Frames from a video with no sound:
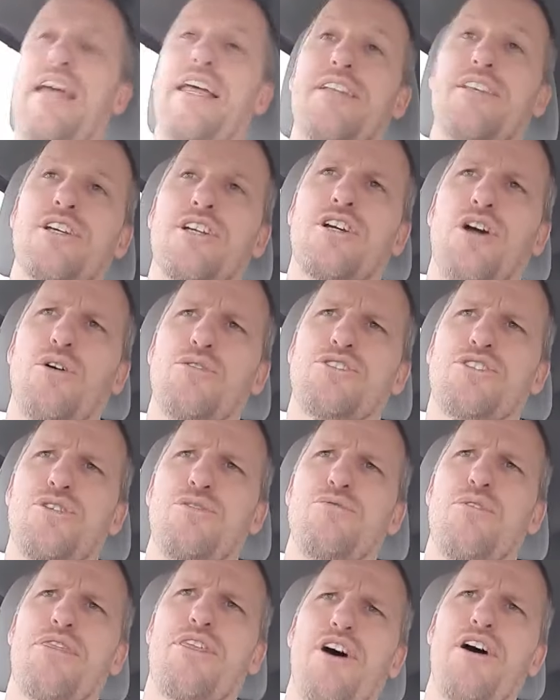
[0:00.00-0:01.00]
Then go
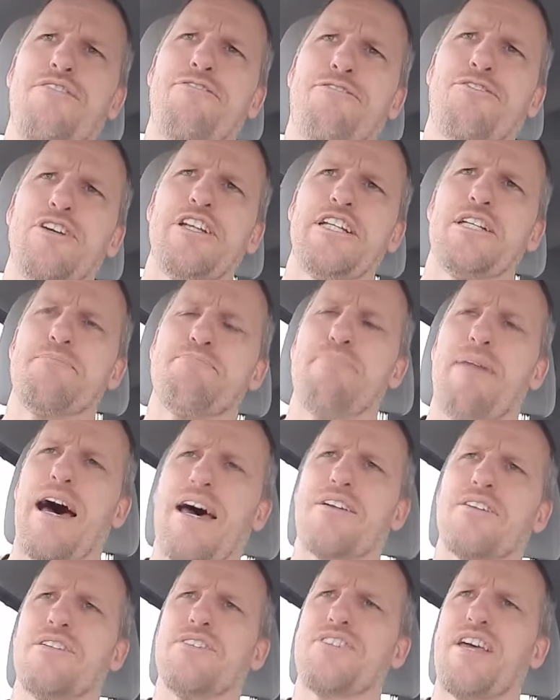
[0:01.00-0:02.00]
to
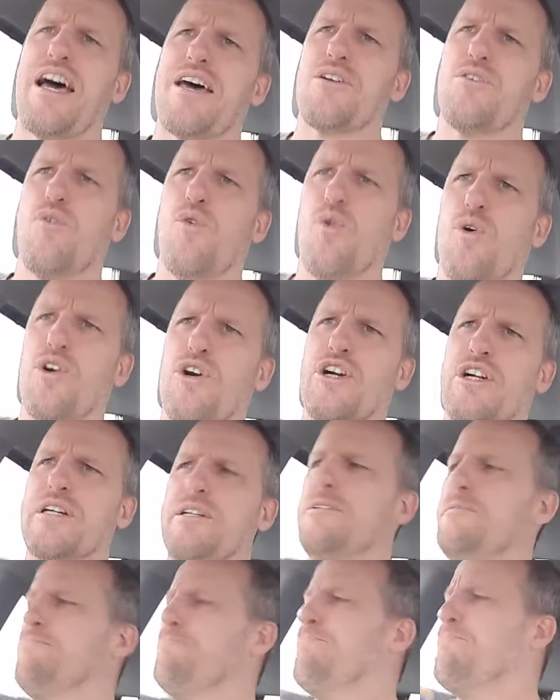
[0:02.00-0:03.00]

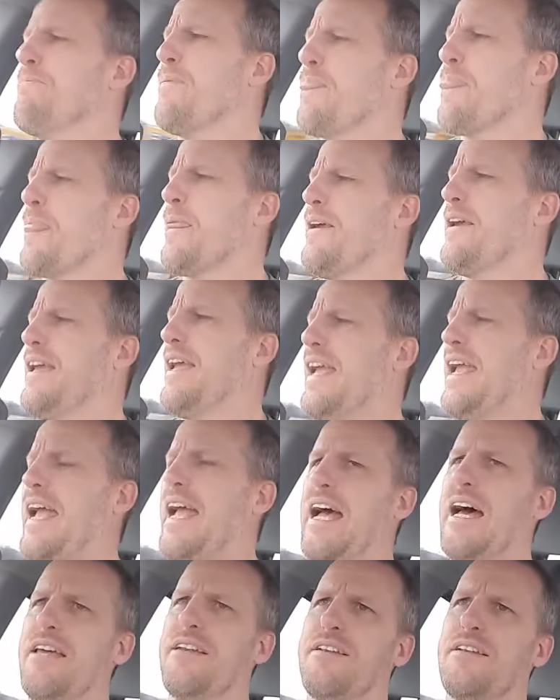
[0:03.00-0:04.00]
thefreedommodel.org
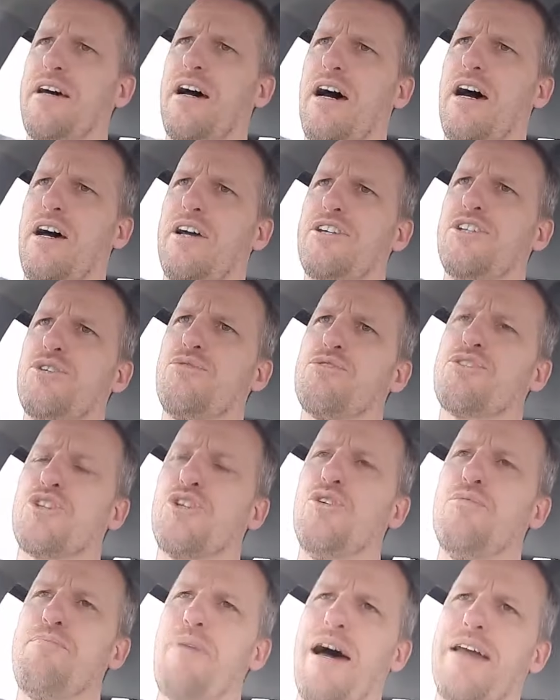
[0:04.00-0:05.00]
and
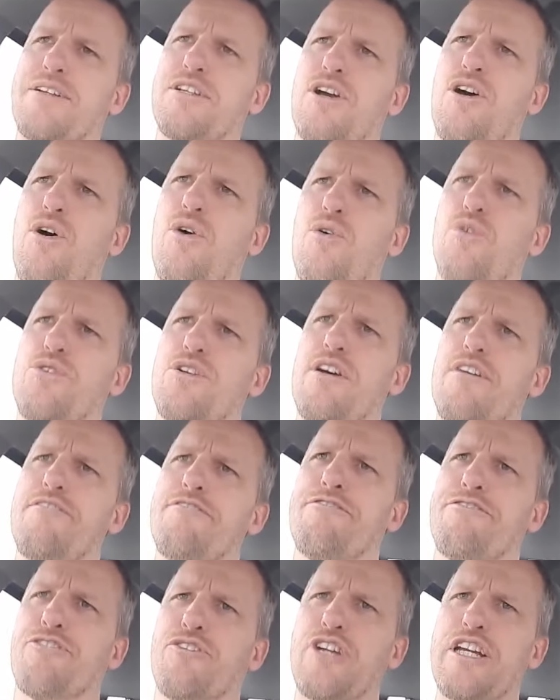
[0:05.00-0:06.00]
use coupon code
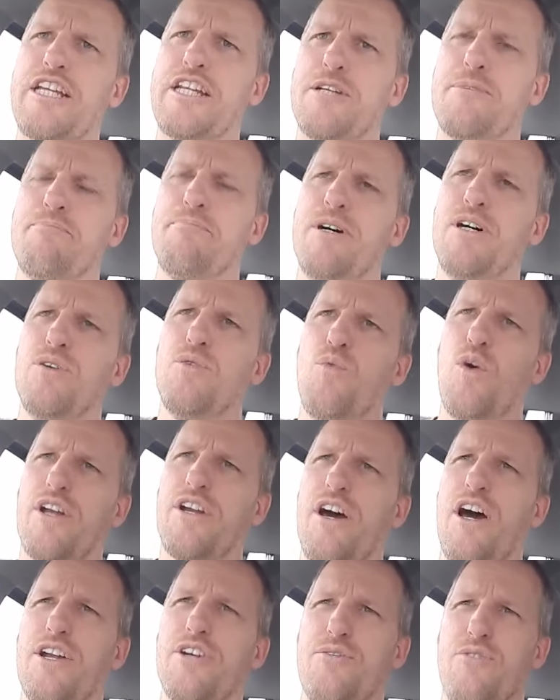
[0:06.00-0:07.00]

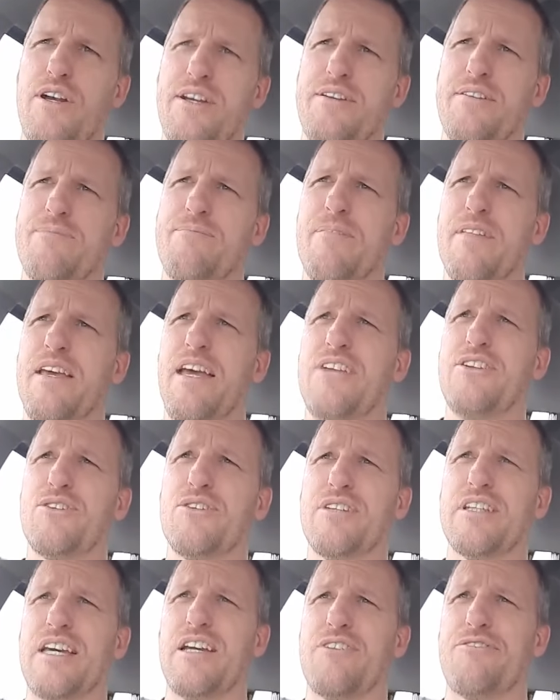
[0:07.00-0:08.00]
FREEDOM100.
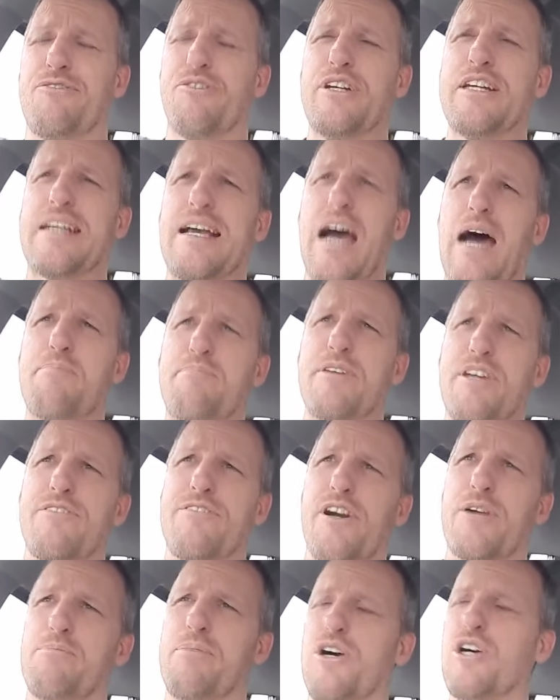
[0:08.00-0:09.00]
And you can get a free
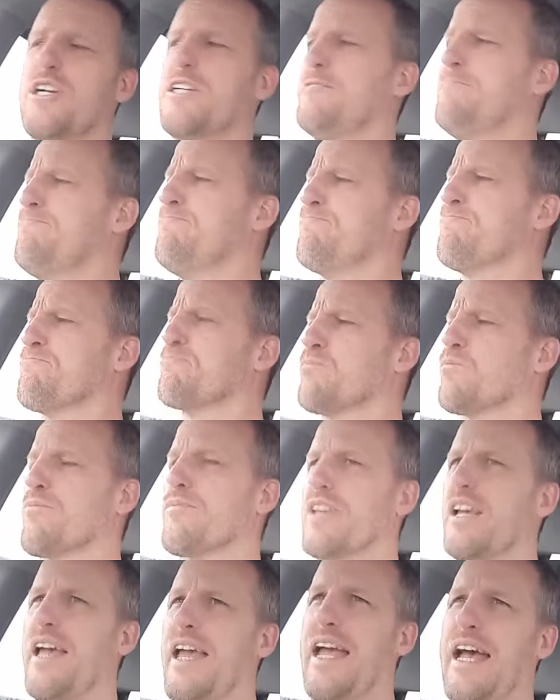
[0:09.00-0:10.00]
copy of our book.
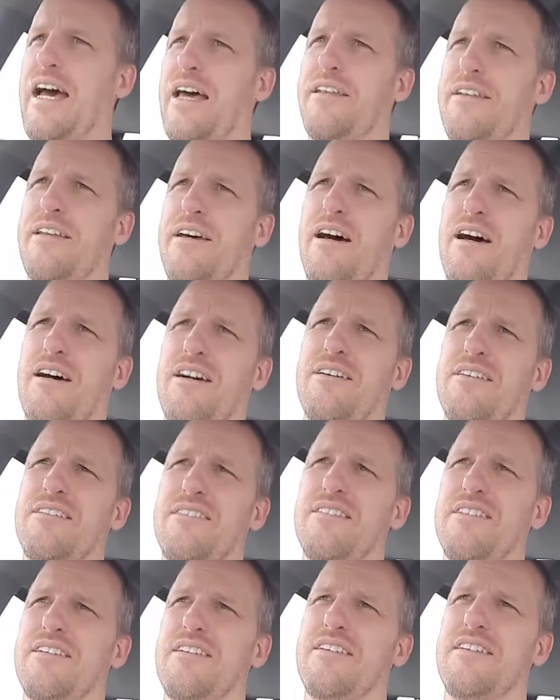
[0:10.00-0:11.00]
And
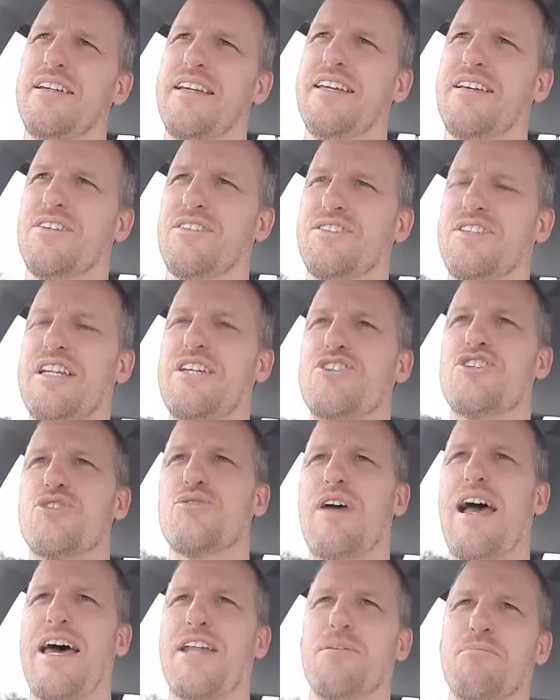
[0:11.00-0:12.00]
it'll
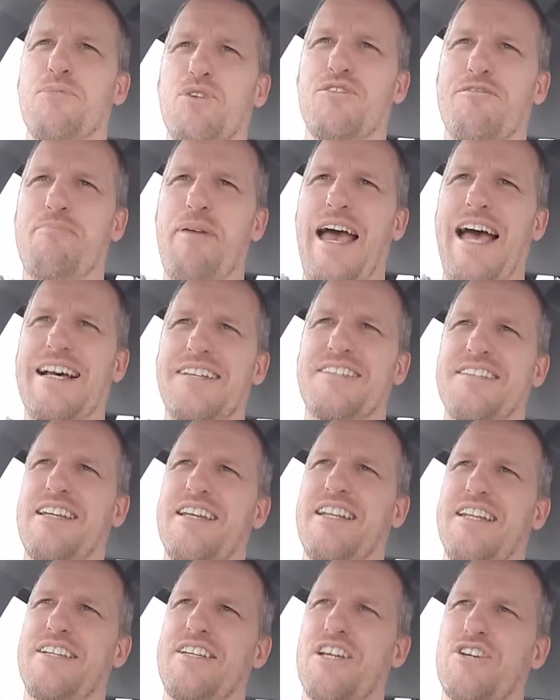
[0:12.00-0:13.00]
teach you how to move
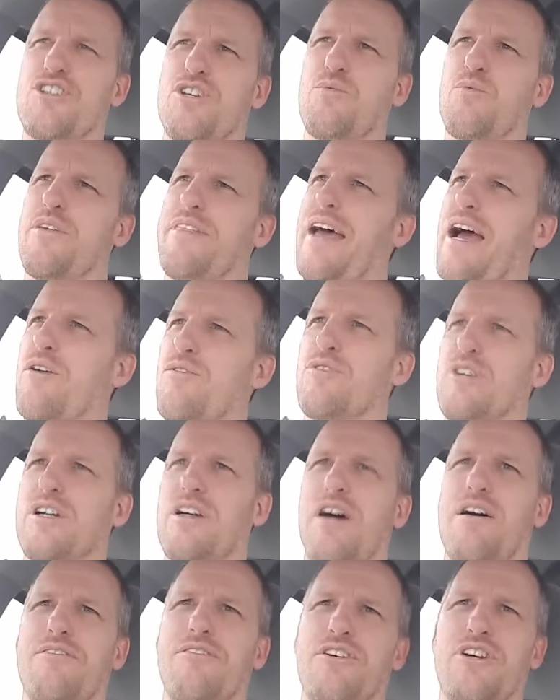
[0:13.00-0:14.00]
past an addiction without
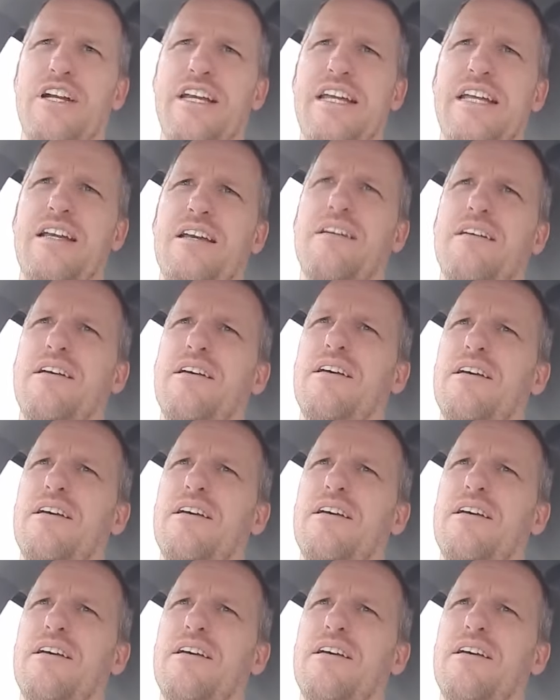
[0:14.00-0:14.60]
recovery.